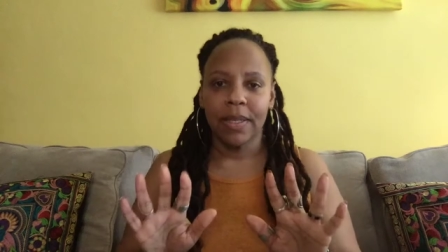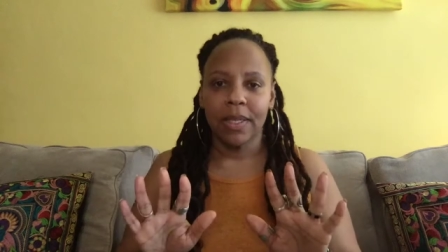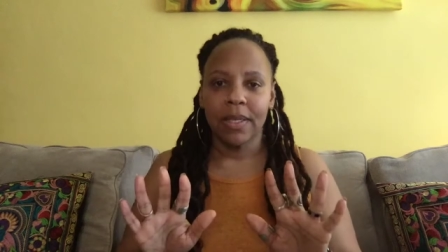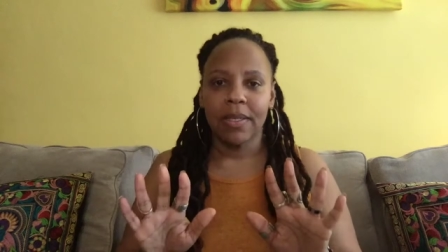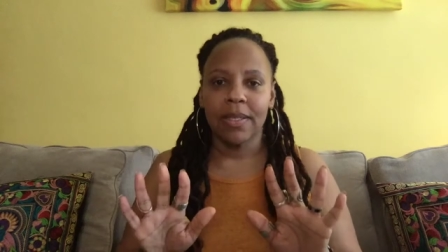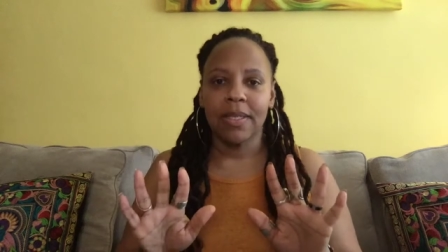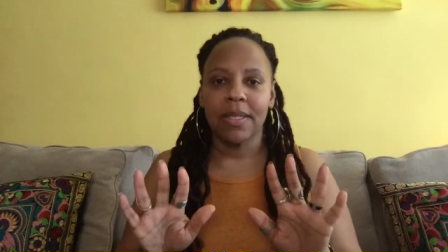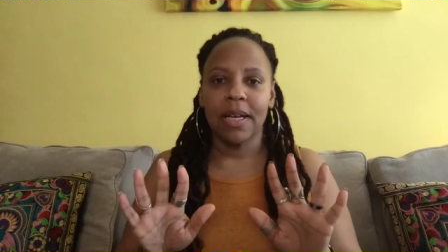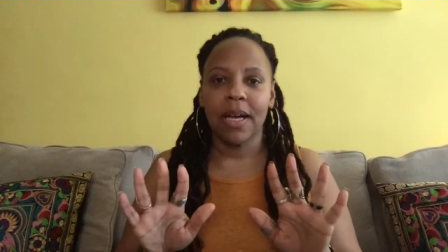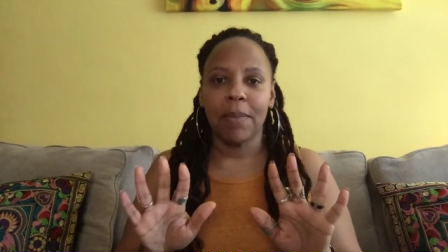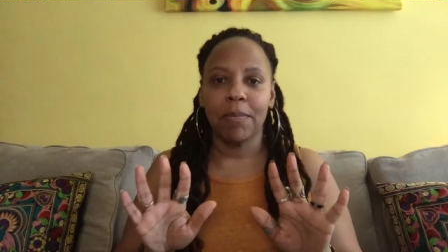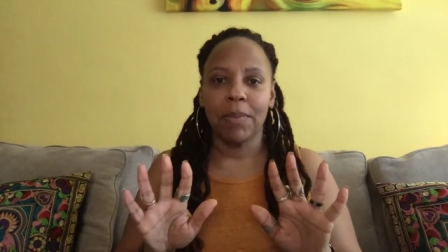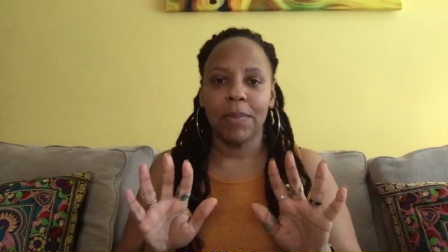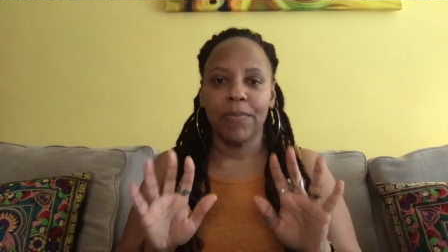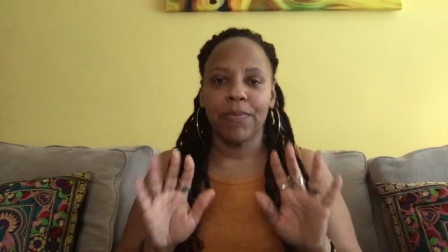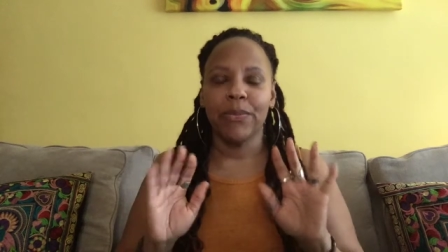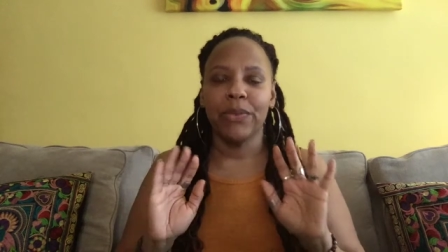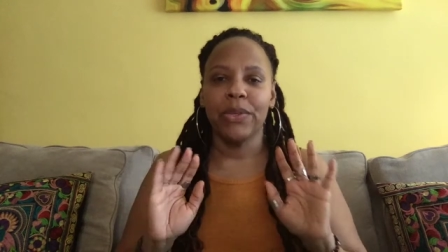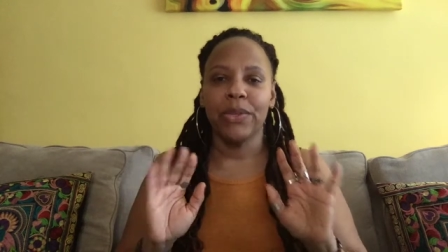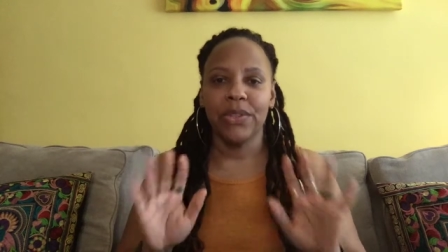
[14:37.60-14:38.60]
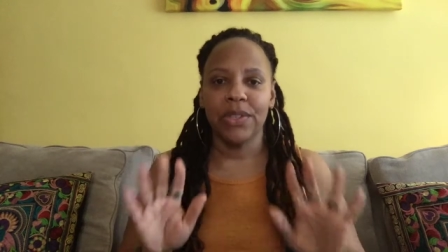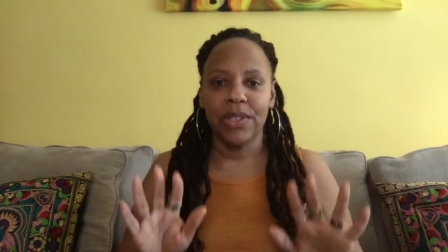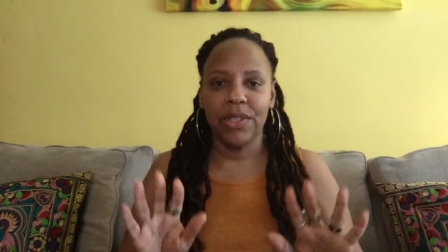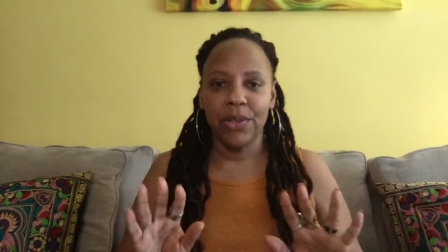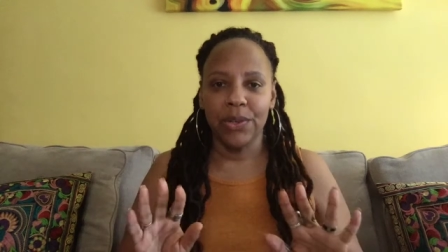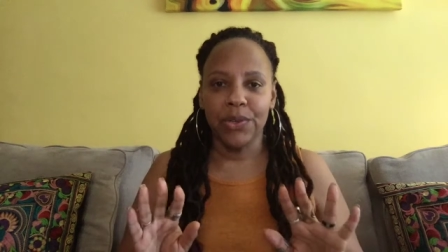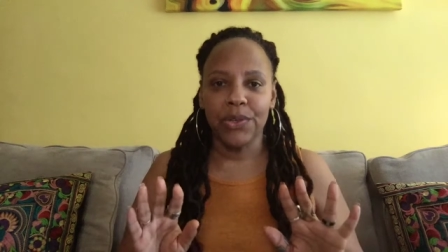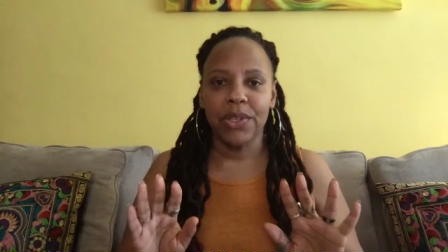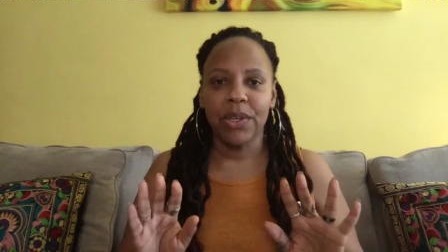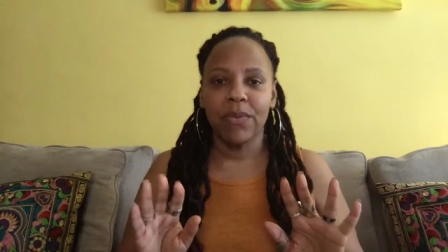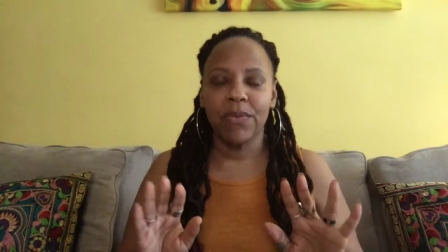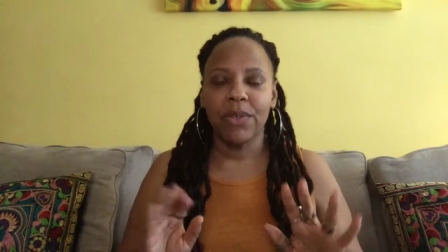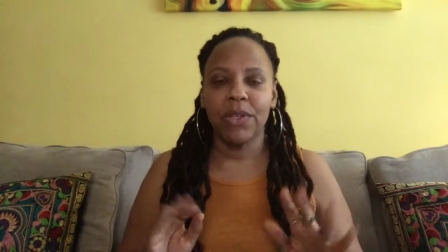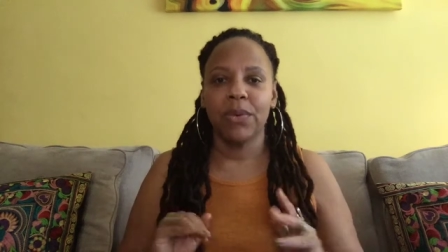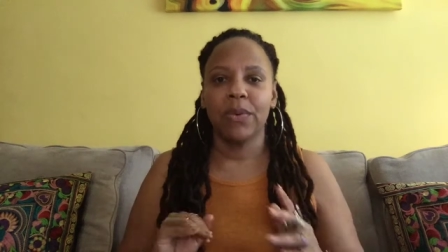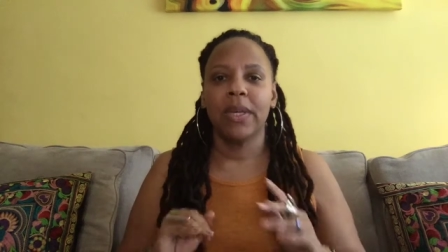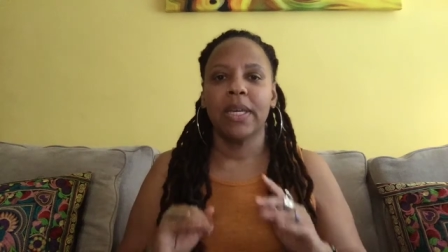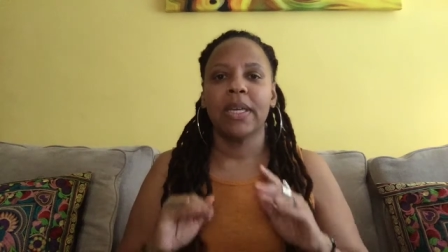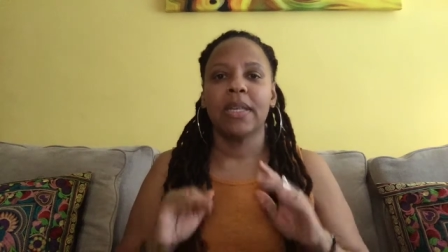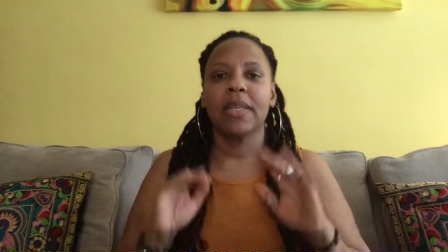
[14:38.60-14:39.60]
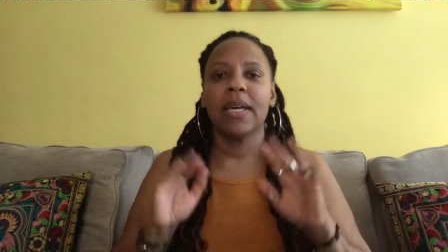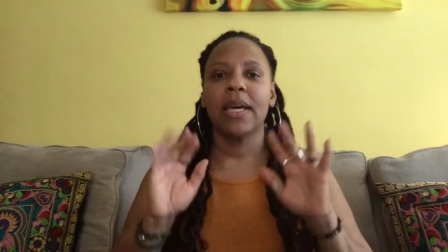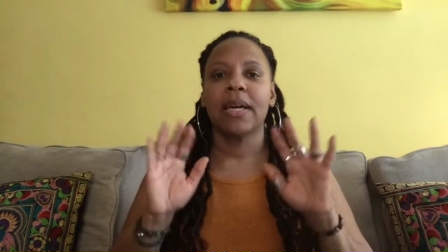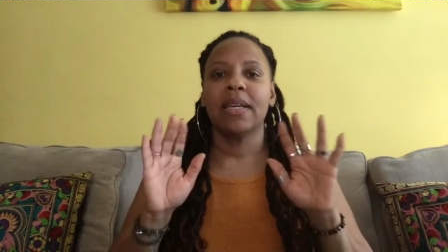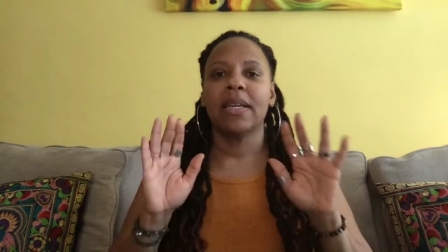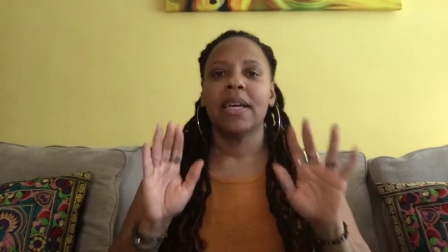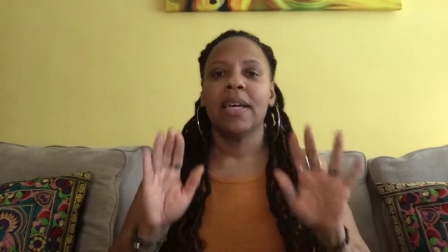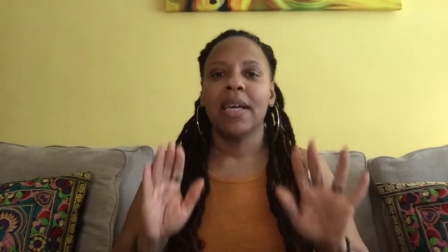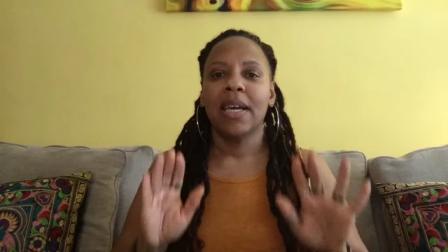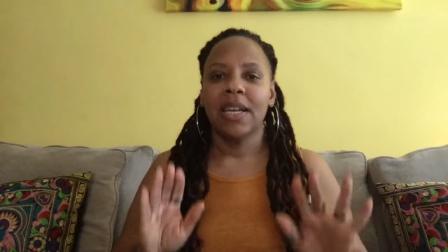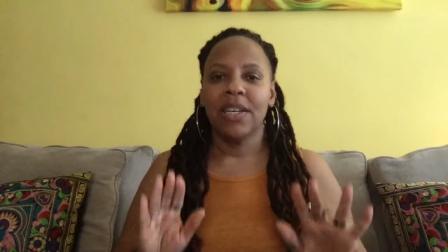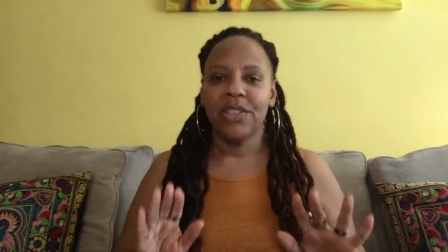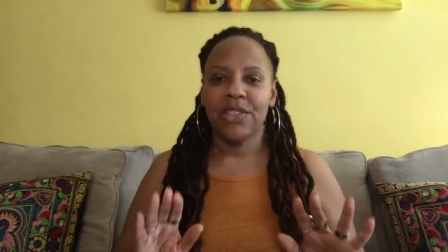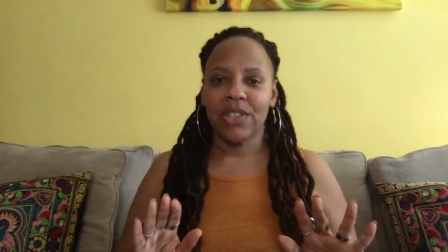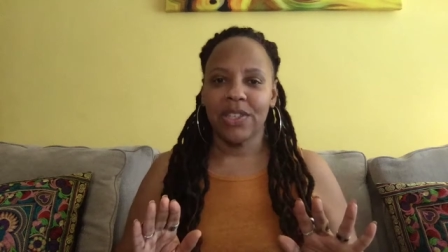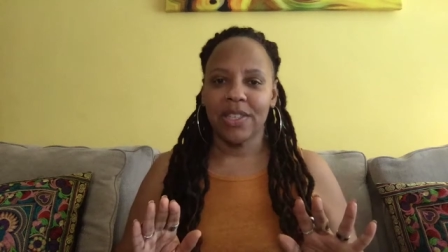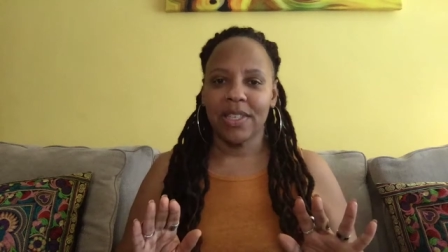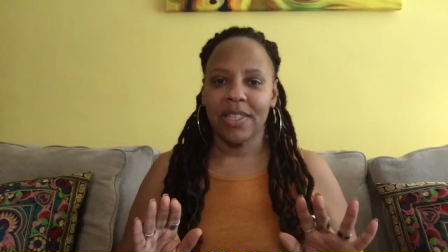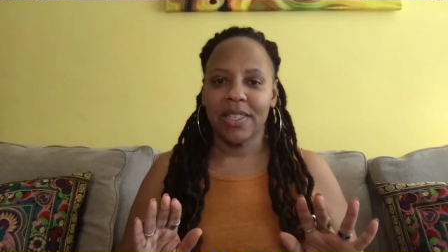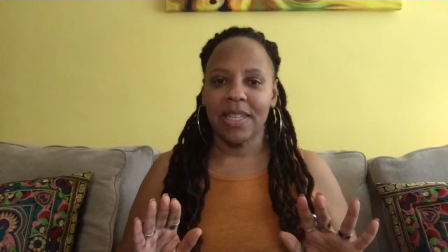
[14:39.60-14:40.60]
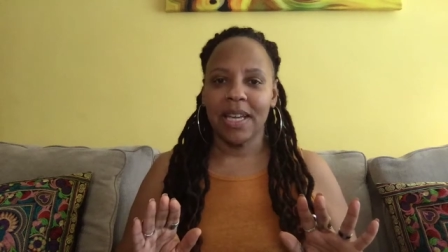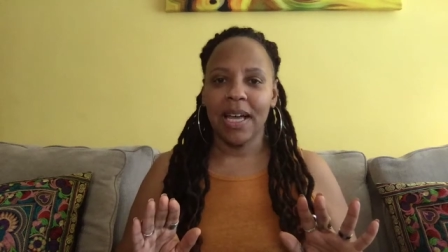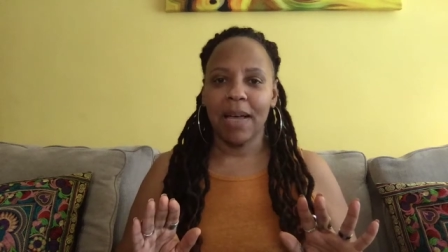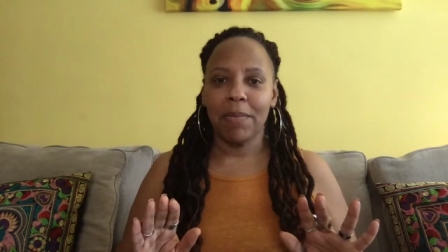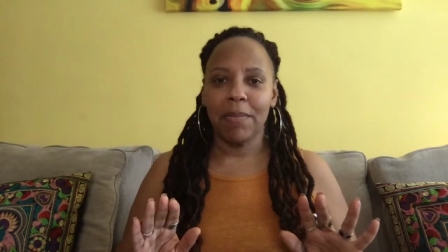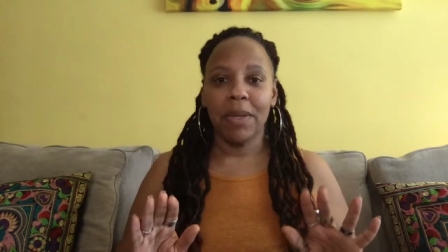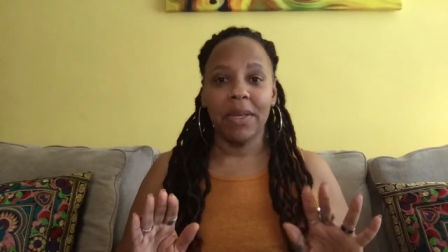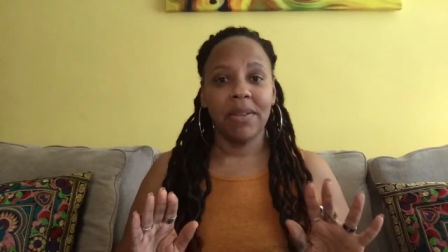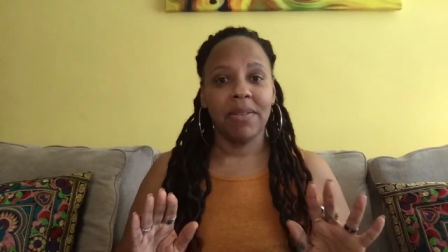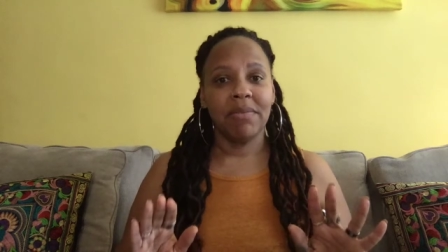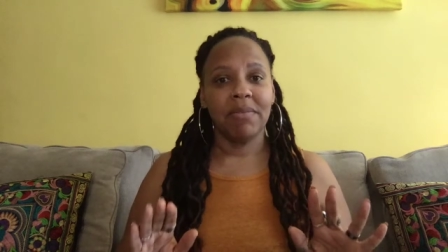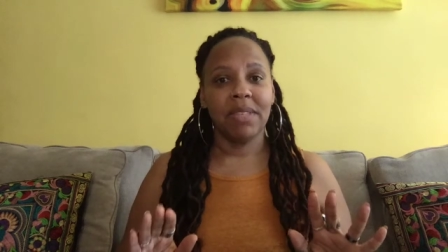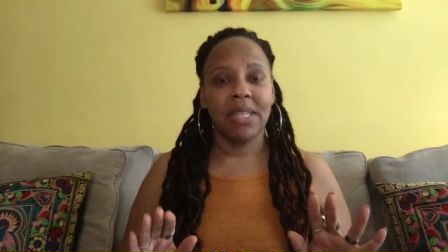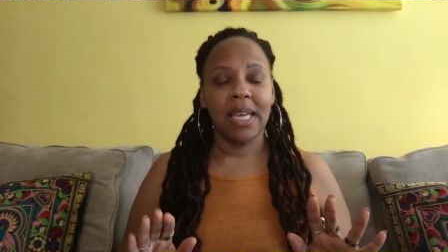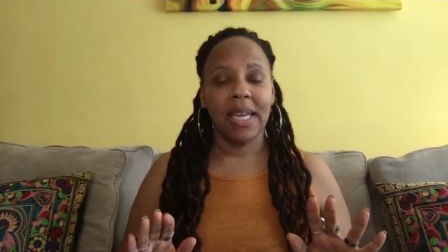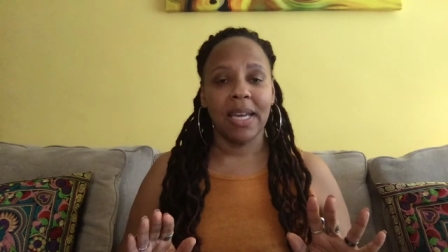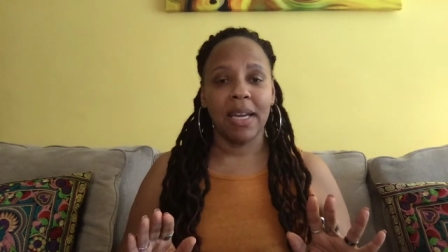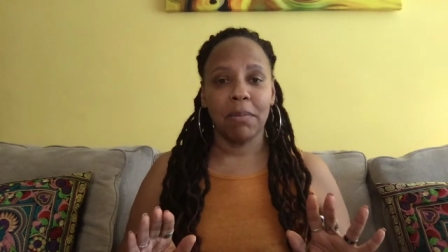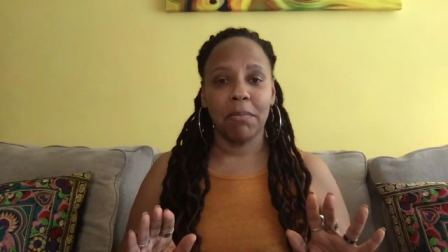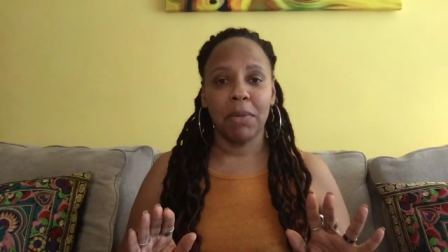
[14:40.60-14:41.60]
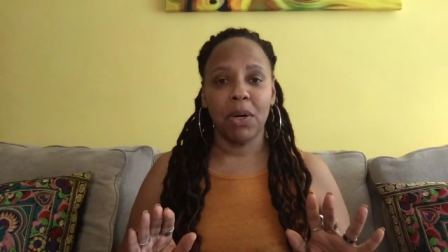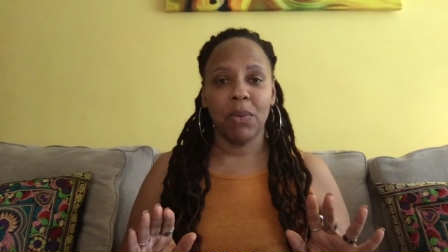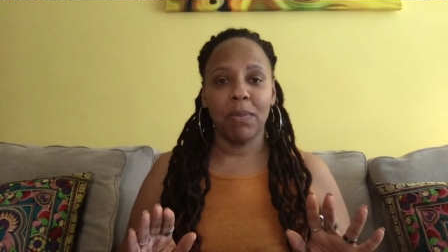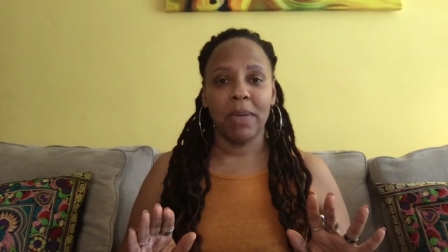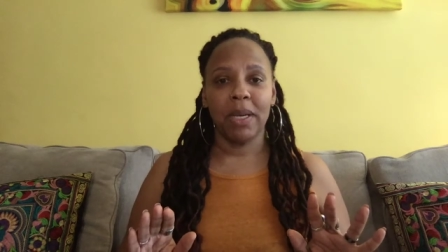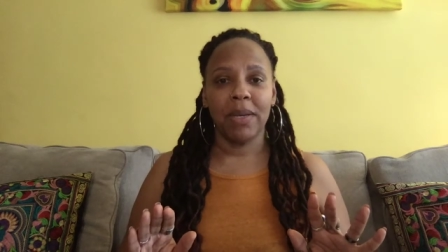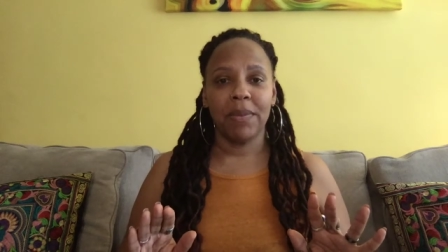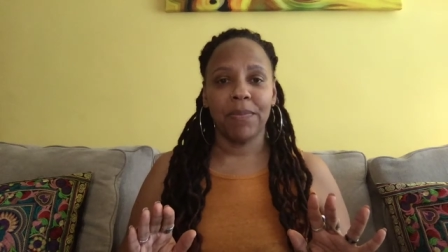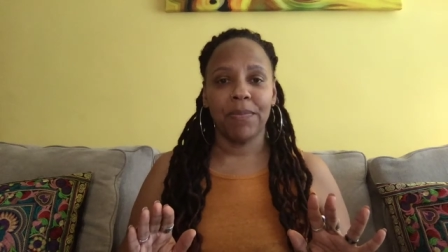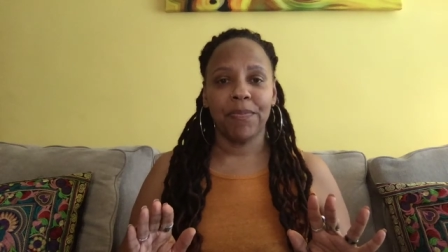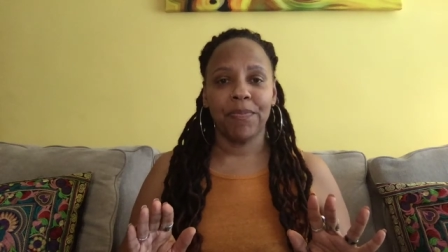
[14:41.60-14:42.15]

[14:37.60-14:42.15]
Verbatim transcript: Stop. When you see yourself doing that, just stop, take a moment,